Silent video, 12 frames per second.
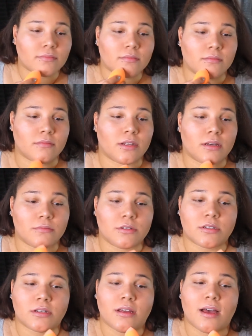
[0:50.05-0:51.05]
now I'm
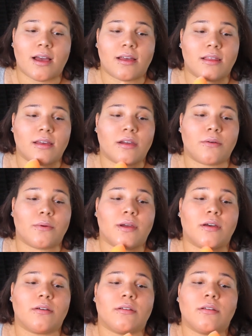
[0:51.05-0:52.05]
just gonna highlight
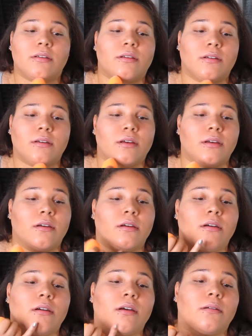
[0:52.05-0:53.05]
around
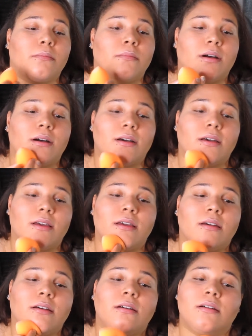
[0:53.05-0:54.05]

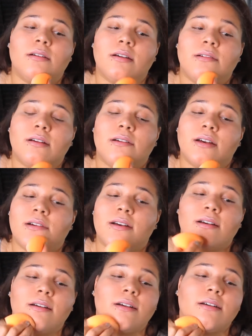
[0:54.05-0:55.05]
my
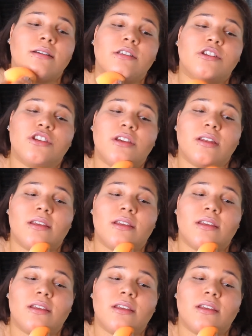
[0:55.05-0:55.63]
chin